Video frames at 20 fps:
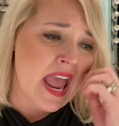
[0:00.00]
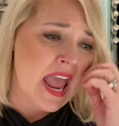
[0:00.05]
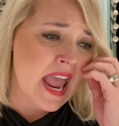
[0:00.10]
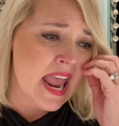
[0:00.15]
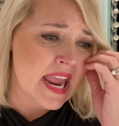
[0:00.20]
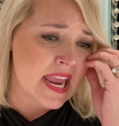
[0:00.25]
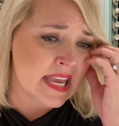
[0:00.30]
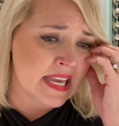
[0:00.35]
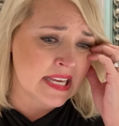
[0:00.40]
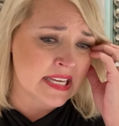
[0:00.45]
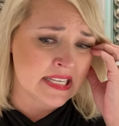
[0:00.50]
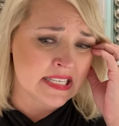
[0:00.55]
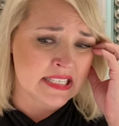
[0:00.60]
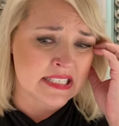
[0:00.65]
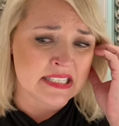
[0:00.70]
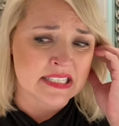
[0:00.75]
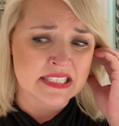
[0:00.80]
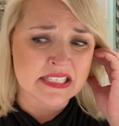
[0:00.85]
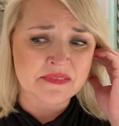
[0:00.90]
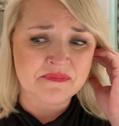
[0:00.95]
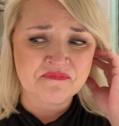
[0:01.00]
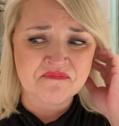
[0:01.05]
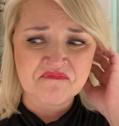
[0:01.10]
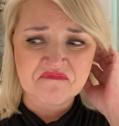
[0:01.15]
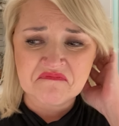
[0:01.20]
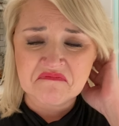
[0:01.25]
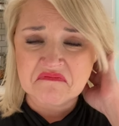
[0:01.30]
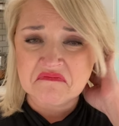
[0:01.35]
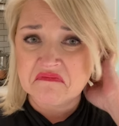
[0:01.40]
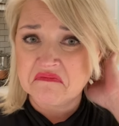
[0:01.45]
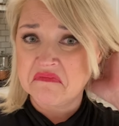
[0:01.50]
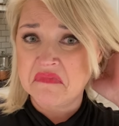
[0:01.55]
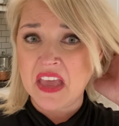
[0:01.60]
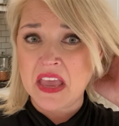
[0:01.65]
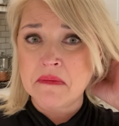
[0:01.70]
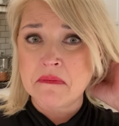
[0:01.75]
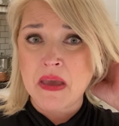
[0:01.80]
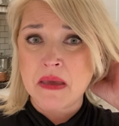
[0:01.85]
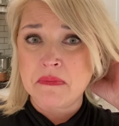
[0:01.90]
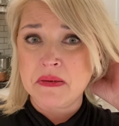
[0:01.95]
and they
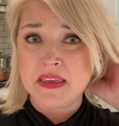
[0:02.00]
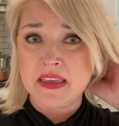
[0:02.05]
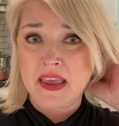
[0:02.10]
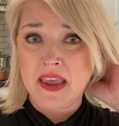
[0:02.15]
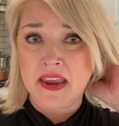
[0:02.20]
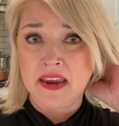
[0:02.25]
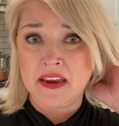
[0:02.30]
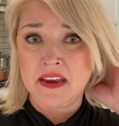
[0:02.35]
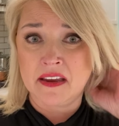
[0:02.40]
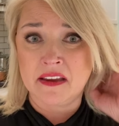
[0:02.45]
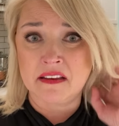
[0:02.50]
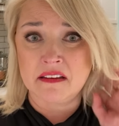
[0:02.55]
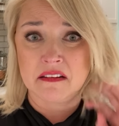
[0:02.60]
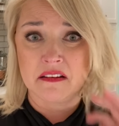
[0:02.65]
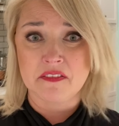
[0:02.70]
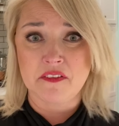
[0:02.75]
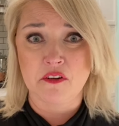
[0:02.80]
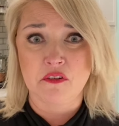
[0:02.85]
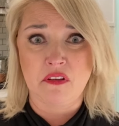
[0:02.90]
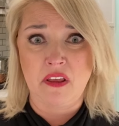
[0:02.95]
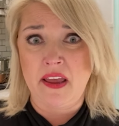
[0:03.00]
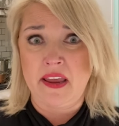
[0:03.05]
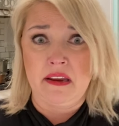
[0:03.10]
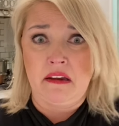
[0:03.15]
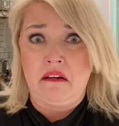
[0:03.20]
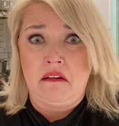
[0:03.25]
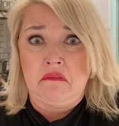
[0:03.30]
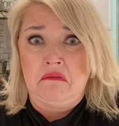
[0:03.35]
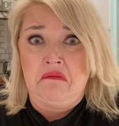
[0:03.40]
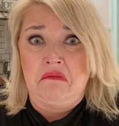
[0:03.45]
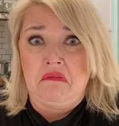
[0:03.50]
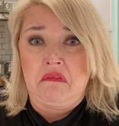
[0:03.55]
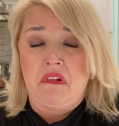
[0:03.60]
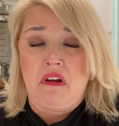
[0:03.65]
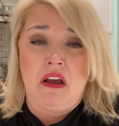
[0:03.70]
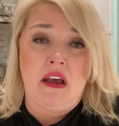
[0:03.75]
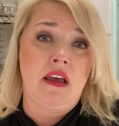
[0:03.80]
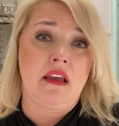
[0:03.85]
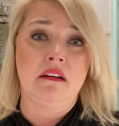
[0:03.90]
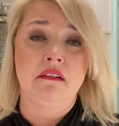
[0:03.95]
maybe can't, they're like
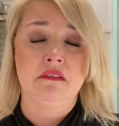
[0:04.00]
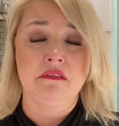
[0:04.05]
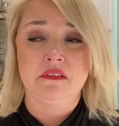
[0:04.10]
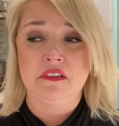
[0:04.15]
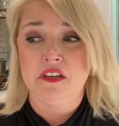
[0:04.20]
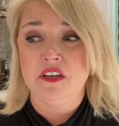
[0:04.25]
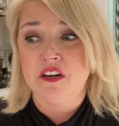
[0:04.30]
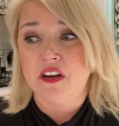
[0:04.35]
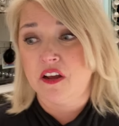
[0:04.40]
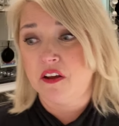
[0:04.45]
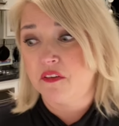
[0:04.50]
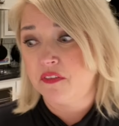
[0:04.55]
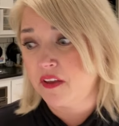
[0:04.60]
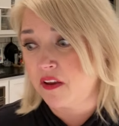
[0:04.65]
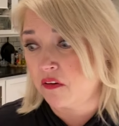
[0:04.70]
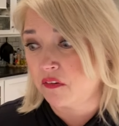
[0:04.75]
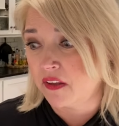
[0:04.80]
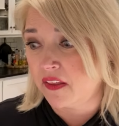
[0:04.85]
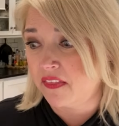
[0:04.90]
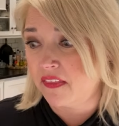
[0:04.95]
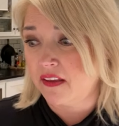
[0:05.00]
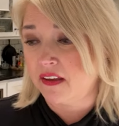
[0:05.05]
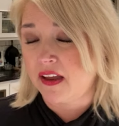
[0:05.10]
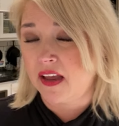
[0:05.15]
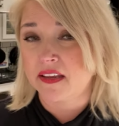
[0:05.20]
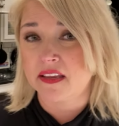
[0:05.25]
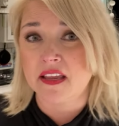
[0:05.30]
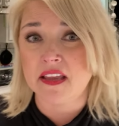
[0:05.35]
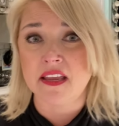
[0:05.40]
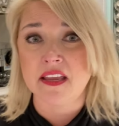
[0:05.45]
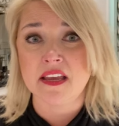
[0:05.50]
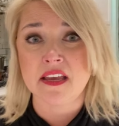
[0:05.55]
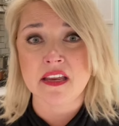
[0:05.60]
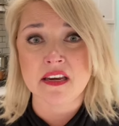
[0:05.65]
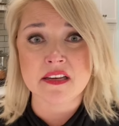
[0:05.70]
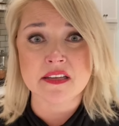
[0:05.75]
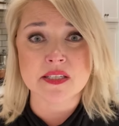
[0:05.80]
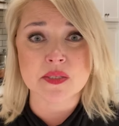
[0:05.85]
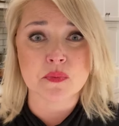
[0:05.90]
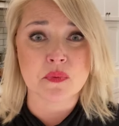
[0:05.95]
I don't, you know, the only thing I can get
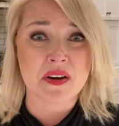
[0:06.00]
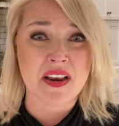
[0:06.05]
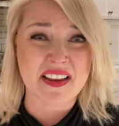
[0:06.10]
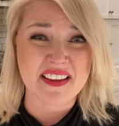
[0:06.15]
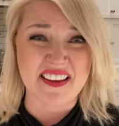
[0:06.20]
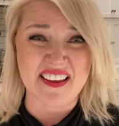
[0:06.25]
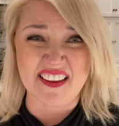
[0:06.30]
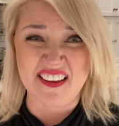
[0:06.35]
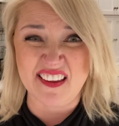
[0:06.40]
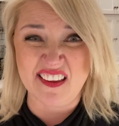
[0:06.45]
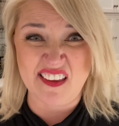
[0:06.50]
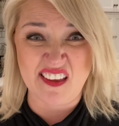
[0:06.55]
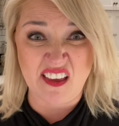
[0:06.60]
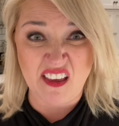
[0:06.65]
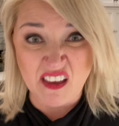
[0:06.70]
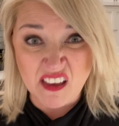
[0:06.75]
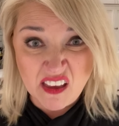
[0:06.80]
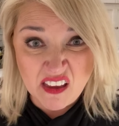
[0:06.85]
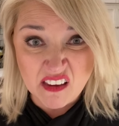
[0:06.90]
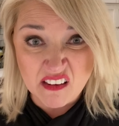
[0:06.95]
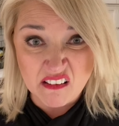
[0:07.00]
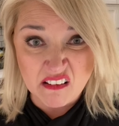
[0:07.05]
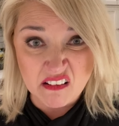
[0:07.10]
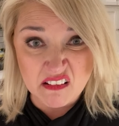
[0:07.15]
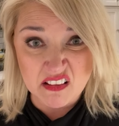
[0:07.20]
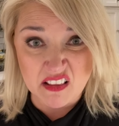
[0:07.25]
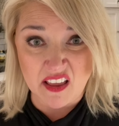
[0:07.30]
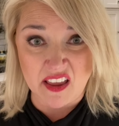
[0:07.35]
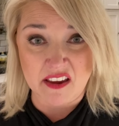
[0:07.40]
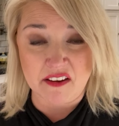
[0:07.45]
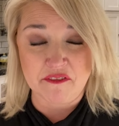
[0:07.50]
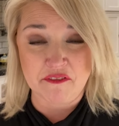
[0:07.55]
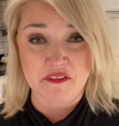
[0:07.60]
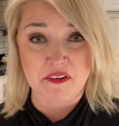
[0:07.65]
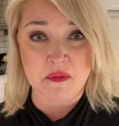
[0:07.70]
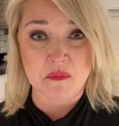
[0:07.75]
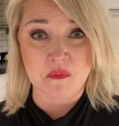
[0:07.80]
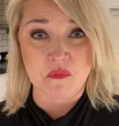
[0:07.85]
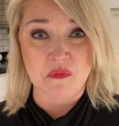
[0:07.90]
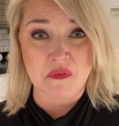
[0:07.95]
is what I can get like
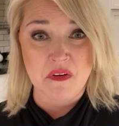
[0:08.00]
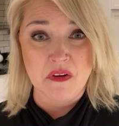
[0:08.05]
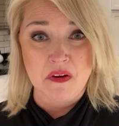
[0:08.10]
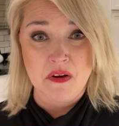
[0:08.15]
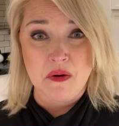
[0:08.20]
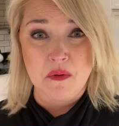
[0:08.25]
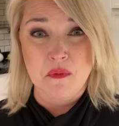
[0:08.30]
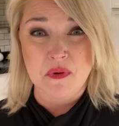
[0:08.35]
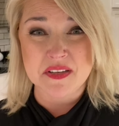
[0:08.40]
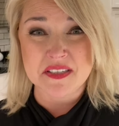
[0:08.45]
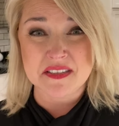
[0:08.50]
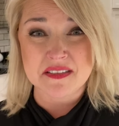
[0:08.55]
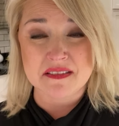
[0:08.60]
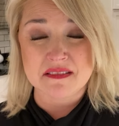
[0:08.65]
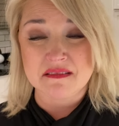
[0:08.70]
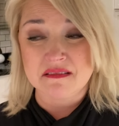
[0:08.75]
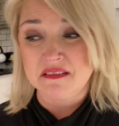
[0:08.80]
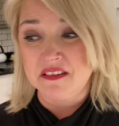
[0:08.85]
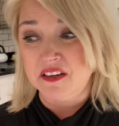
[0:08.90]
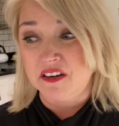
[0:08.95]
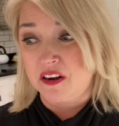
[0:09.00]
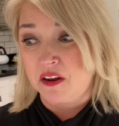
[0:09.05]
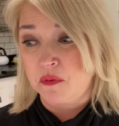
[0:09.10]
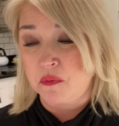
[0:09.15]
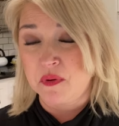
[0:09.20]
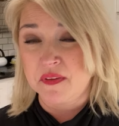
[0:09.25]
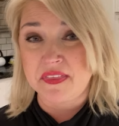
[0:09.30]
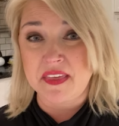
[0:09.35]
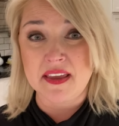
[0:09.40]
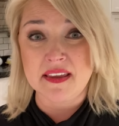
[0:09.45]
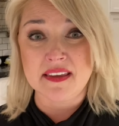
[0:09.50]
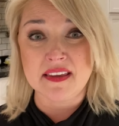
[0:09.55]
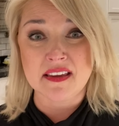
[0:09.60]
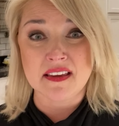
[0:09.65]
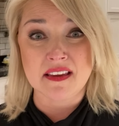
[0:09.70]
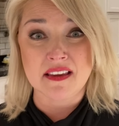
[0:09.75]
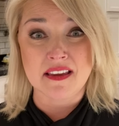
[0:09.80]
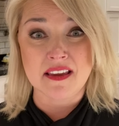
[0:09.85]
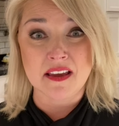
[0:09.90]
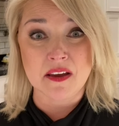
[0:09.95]
from what's, you know, what they
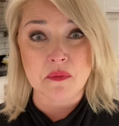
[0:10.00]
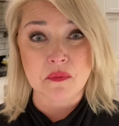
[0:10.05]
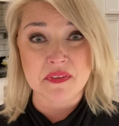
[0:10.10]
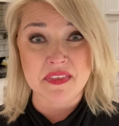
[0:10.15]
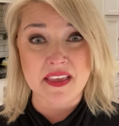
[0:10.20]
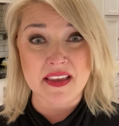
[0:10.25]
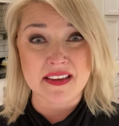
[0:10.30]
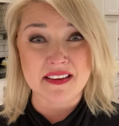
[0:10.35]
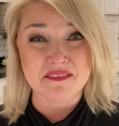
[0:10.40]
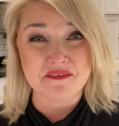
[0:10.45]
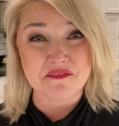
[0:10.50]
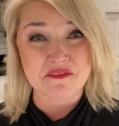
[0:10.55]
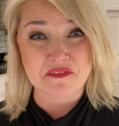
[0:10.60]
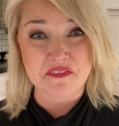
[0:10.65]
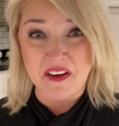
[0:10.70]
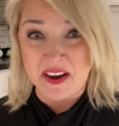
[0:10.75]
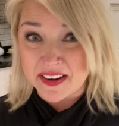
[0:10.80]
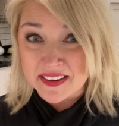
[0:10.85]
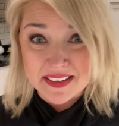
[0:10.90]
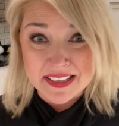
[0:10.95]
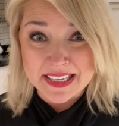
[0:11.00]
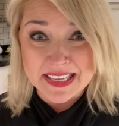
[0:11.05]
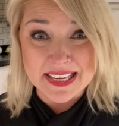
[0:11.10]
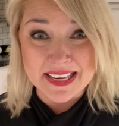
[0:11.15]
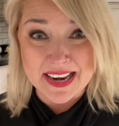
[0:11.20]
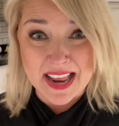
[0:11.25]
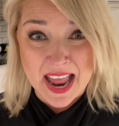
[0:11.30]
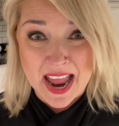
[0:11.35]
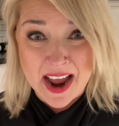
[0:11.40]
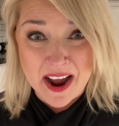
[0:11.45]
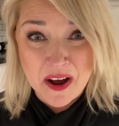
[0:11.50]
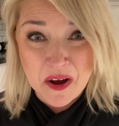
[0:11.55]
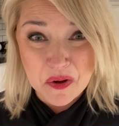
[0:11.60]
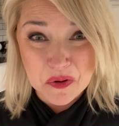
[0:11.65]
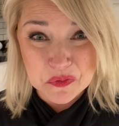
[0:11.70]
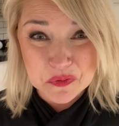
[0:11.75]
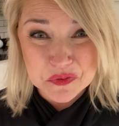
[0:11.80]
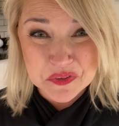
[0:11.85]
can get when they finally get out